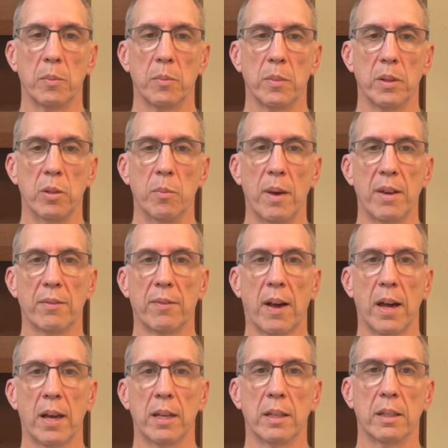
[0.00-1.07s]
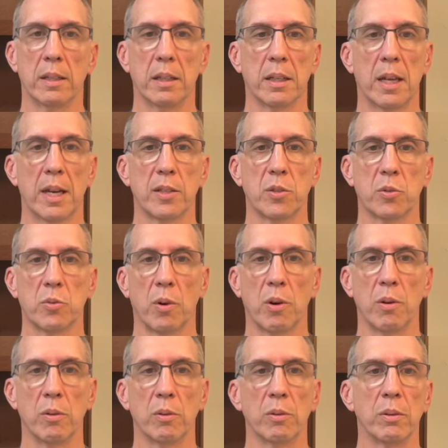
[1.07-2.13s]
you may find a nice
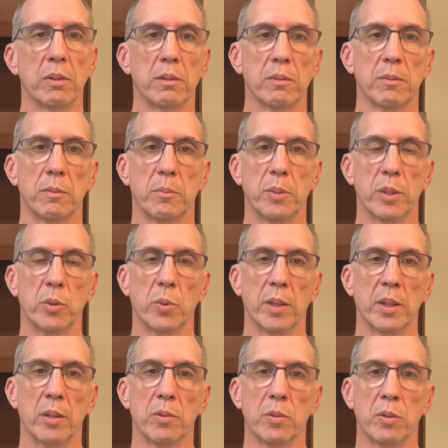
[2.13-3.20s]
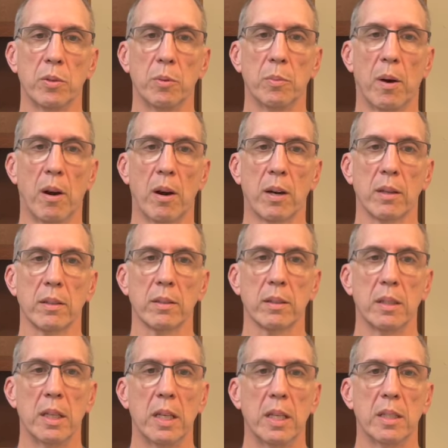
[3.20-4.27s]
stroll between those two parks
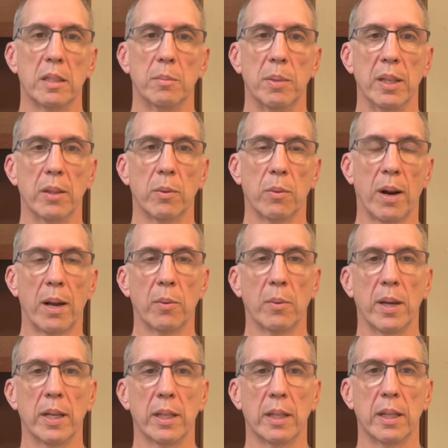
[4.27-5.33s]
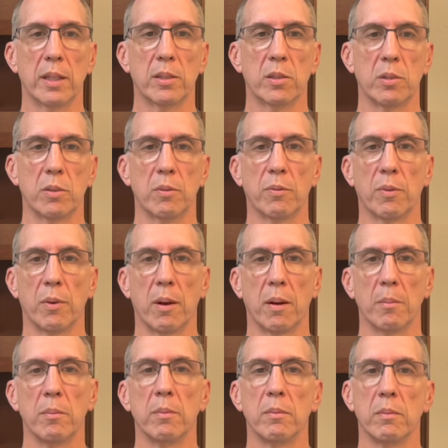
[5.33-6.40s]
to be the right way to get you
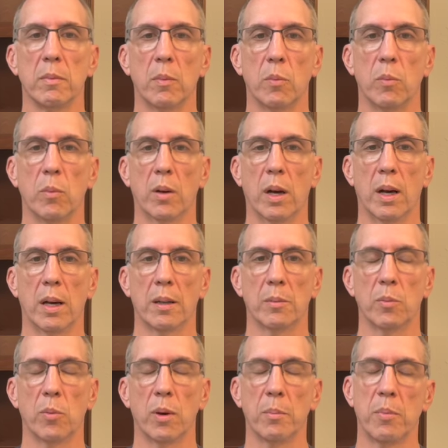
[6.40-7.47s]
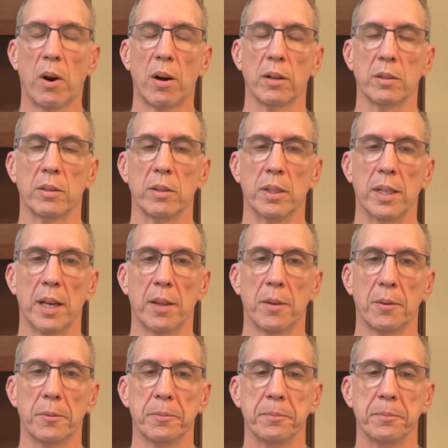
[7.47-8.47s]
from one park to the other.